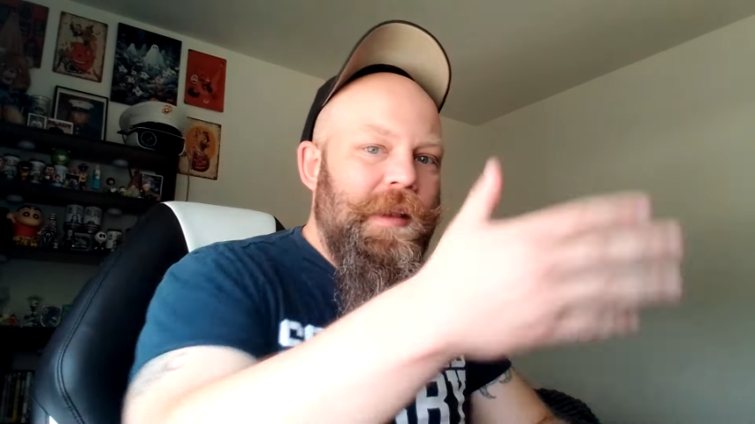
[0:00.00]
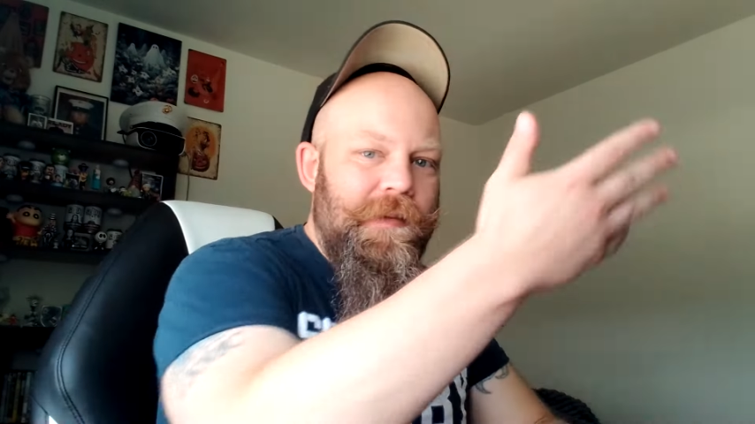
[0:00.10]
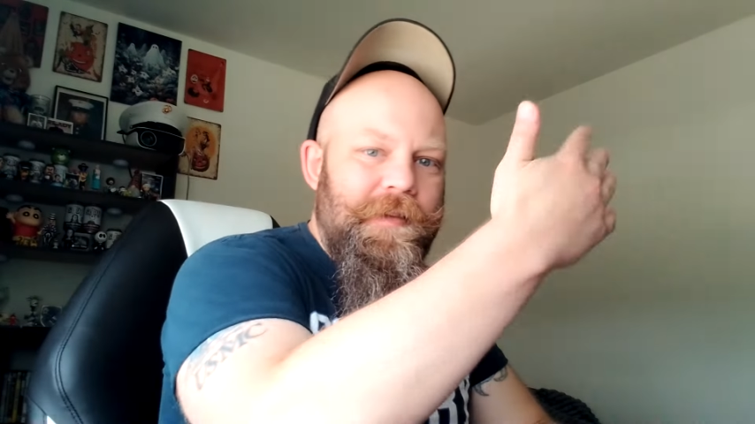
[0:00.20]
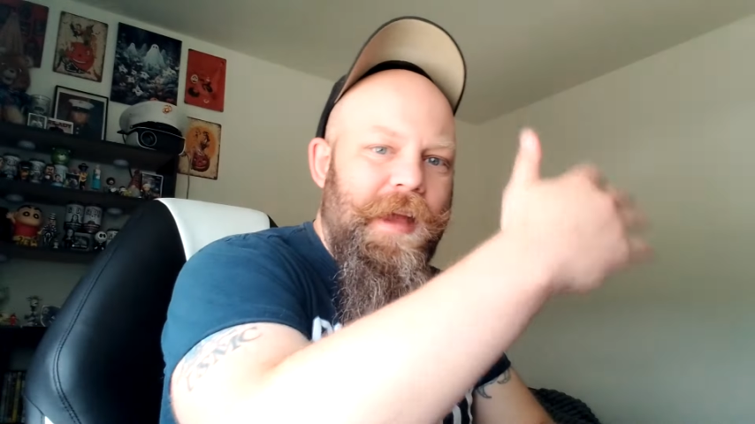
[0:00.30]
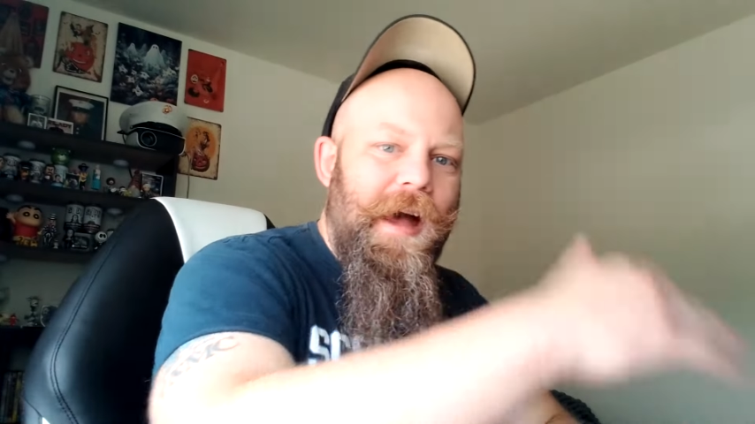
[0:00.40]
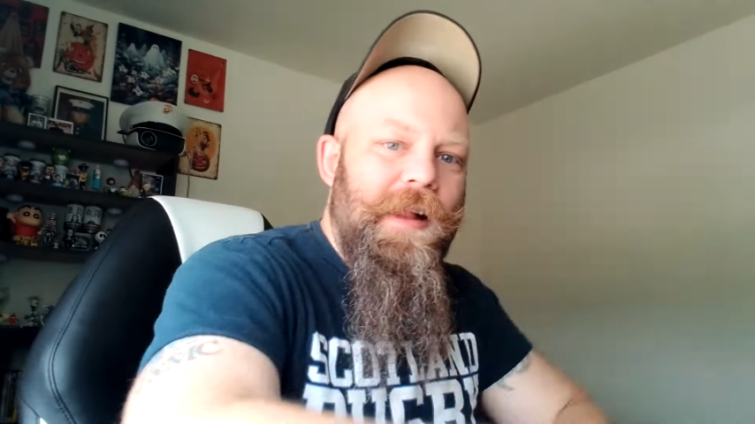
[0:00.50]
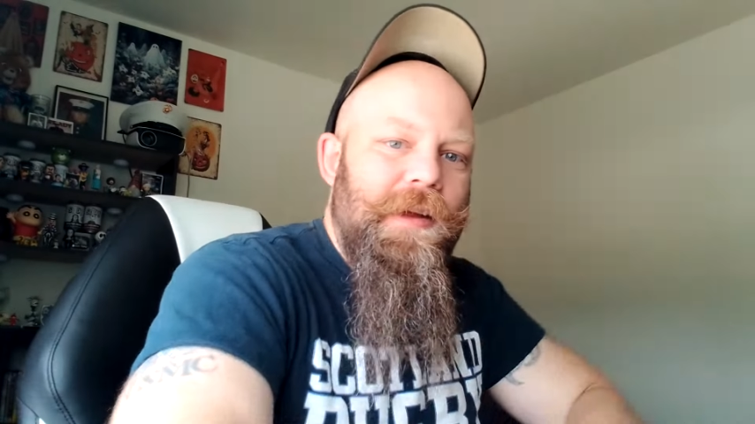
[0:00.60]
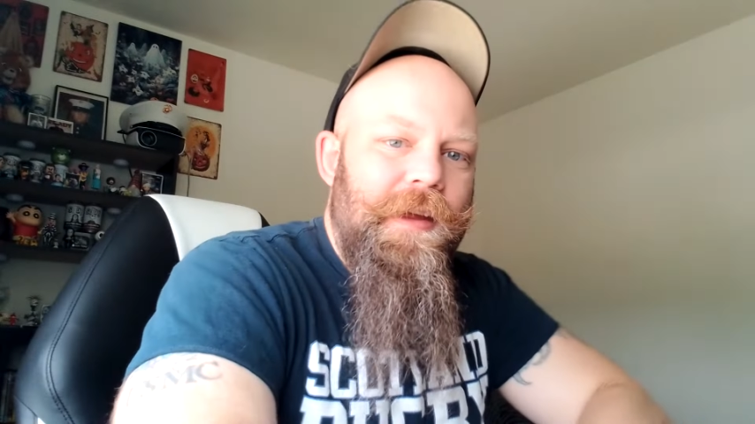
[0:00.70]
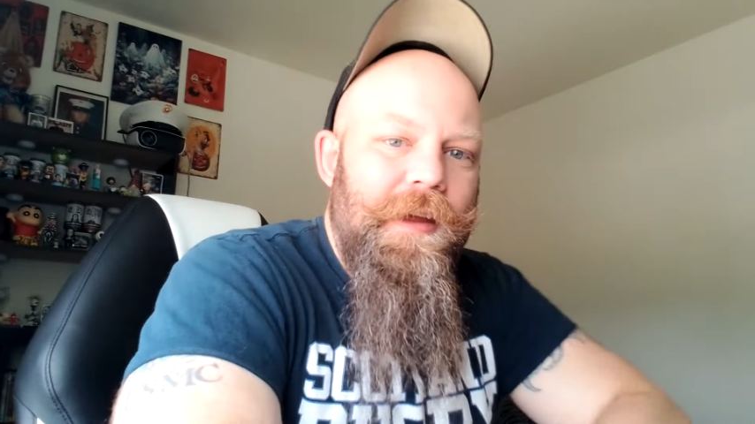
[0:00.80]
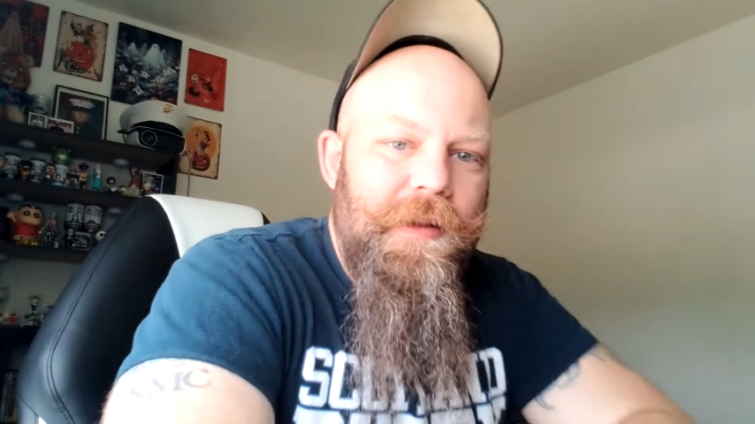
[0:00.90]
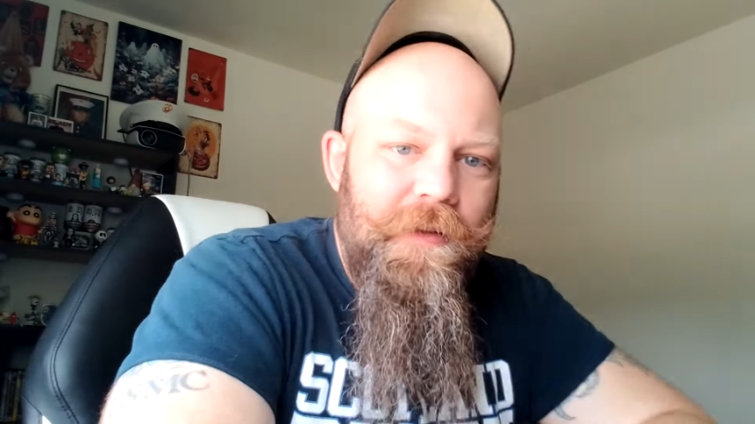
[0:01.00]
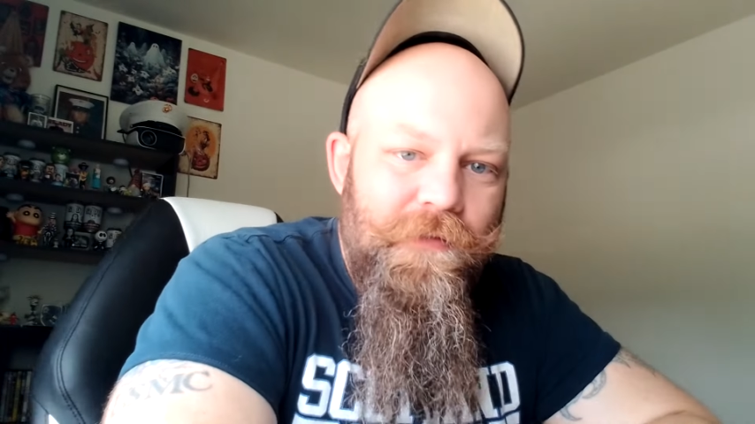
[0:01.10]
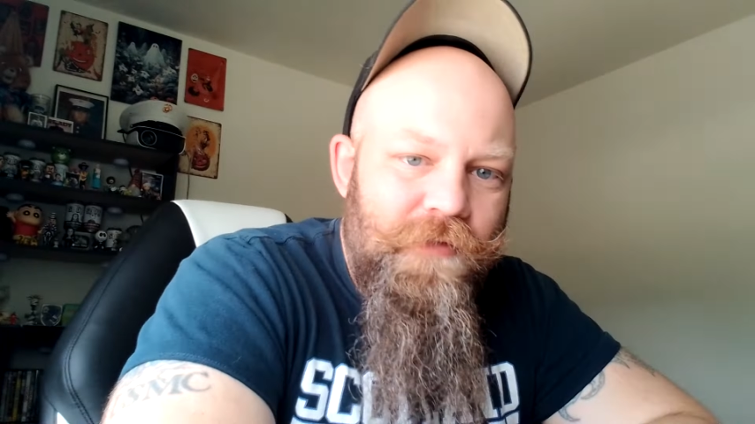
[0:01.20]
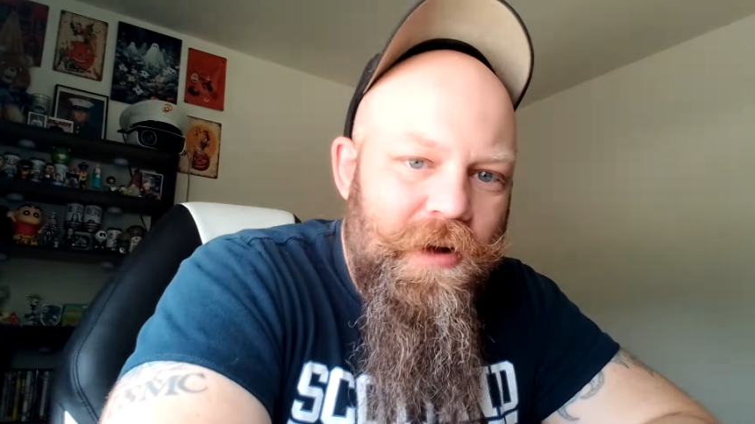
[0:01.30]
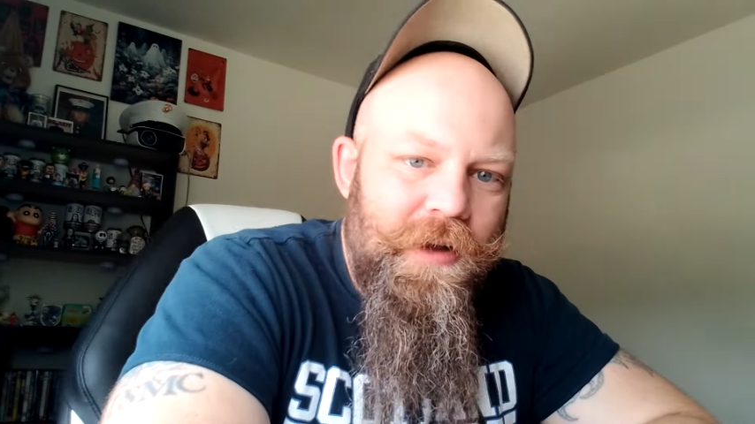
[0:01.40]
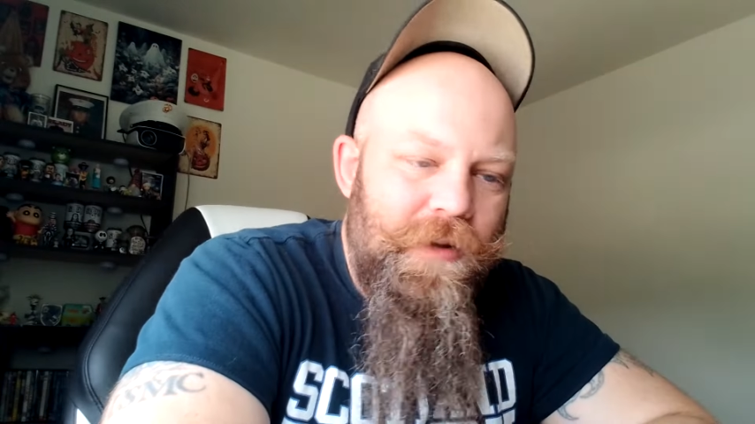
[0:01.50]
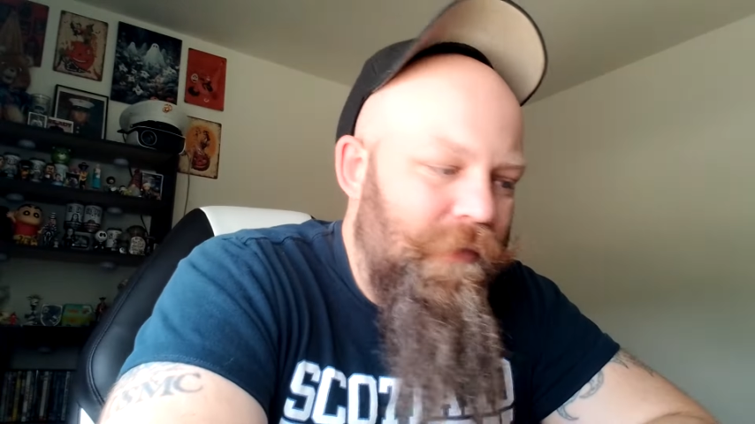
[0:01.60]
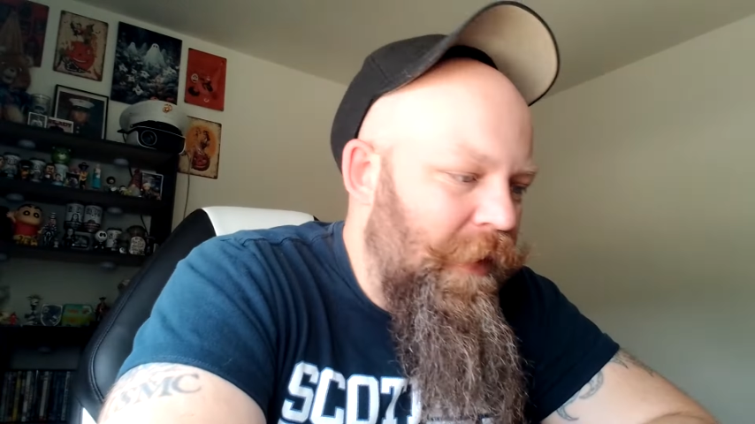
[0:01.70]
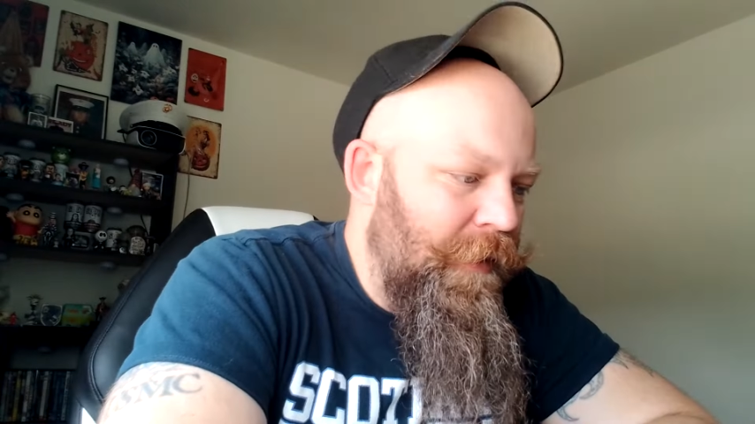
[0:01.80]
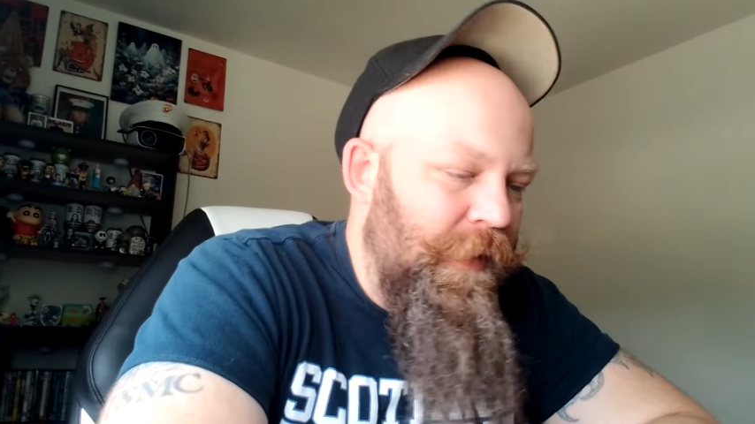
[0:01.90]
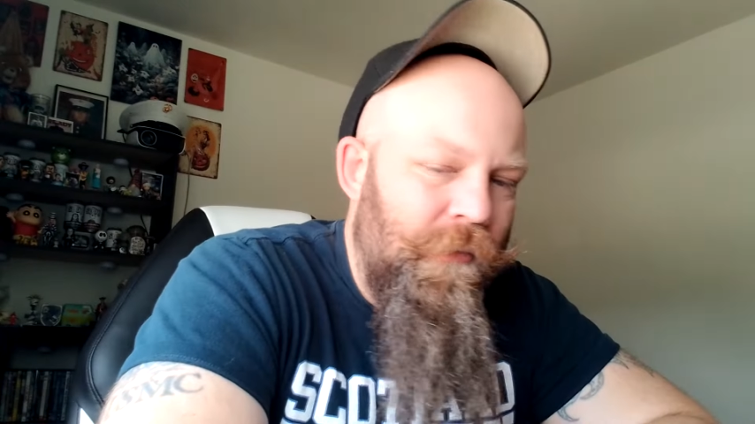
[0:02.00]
this talent in the fucking rugby